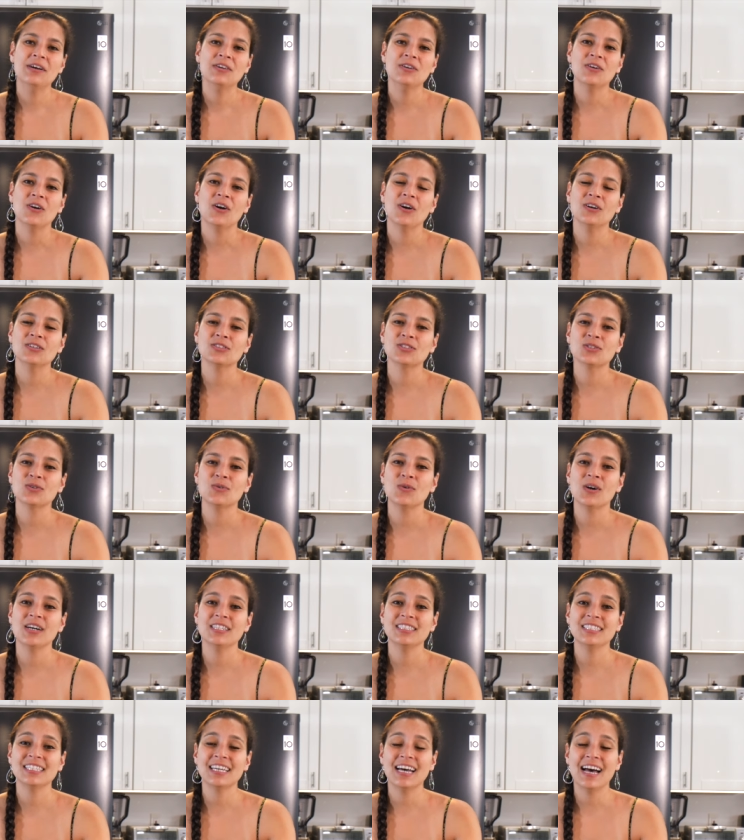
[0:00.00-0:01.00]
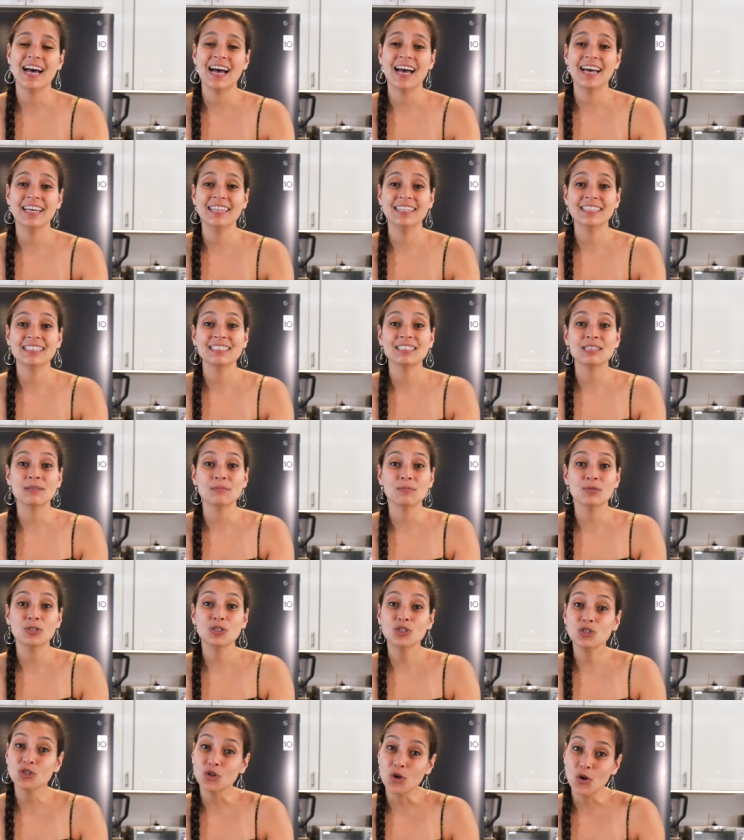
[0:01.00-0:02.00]
You'll also want to add some
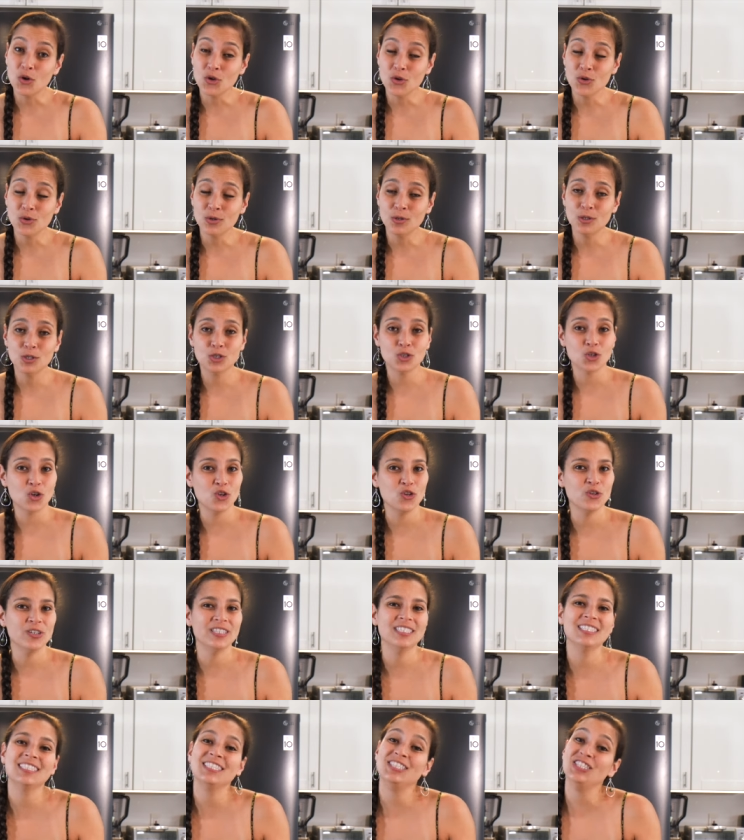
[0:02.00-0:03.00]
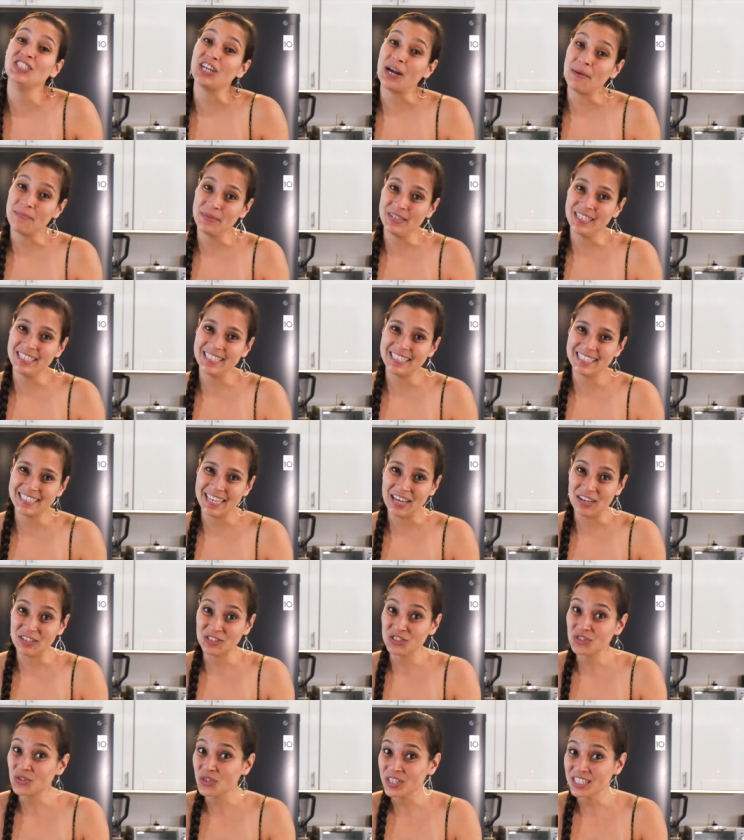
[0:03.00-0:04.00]
shoyu. Shoyu is Japanese
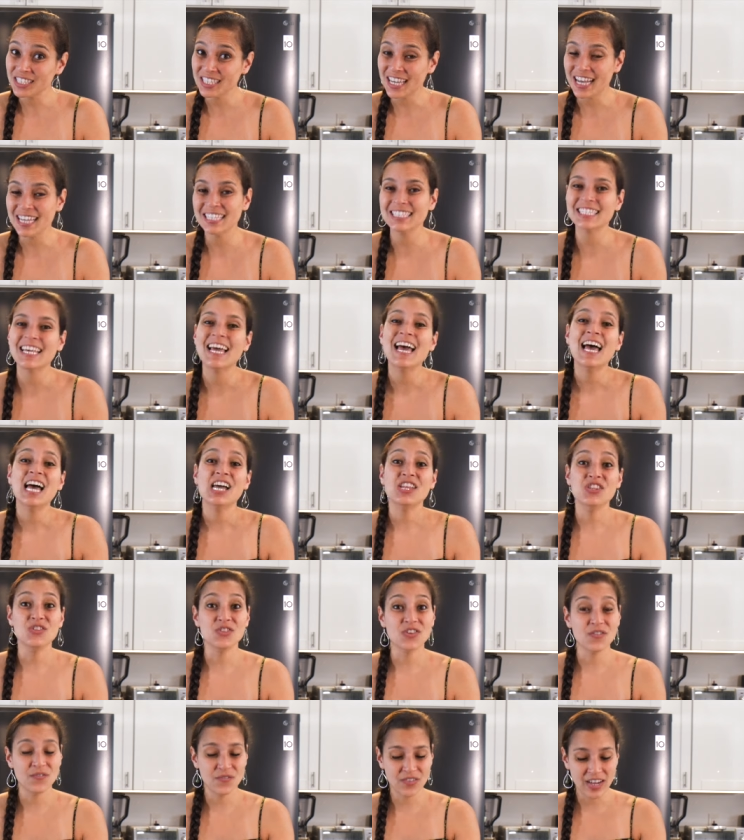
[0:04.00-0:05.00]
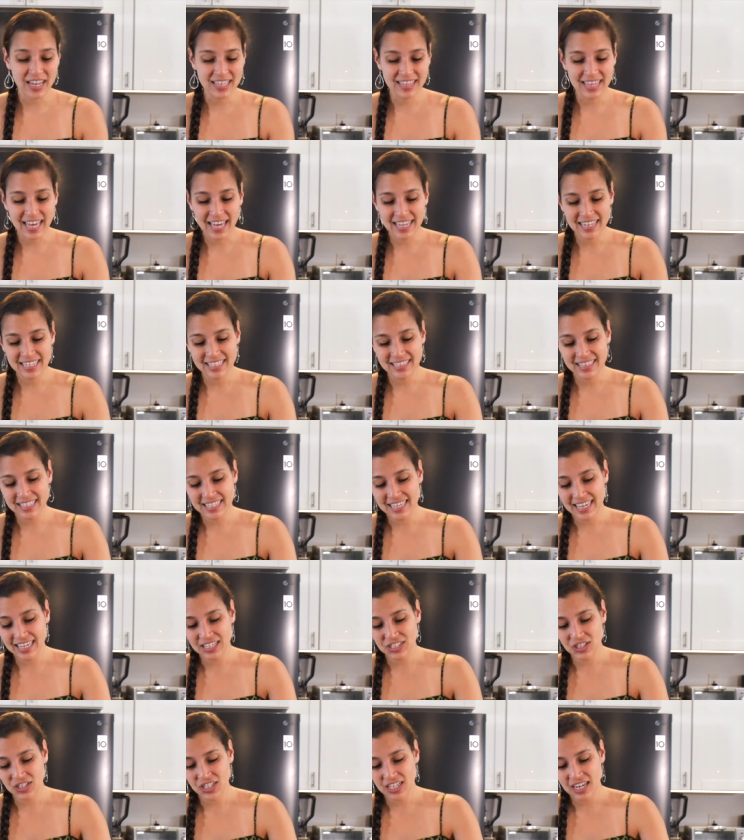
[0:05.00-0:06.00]
style soy sauce, and you can find that in the
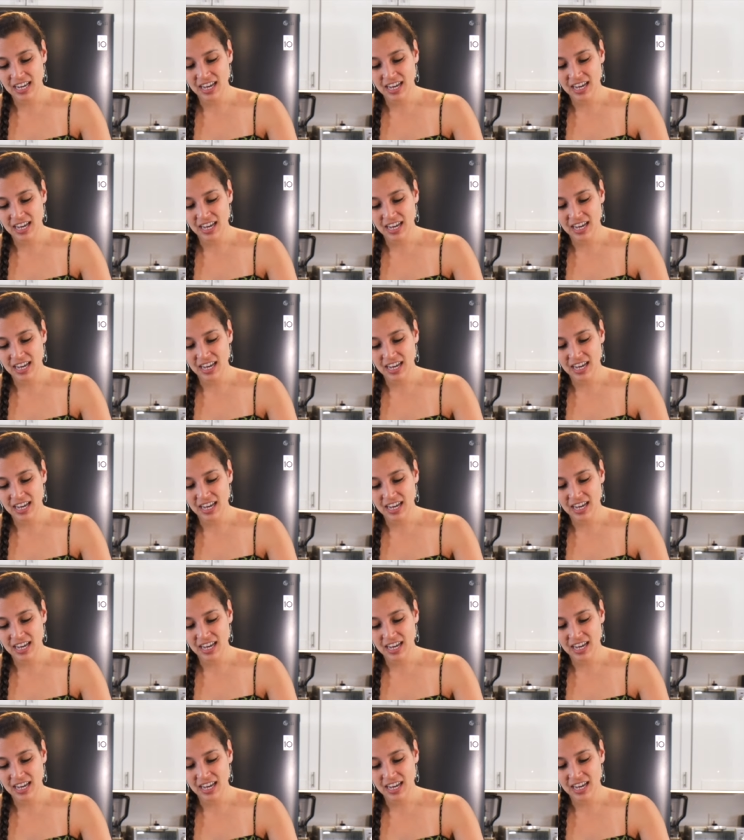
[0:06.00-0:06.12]
Asian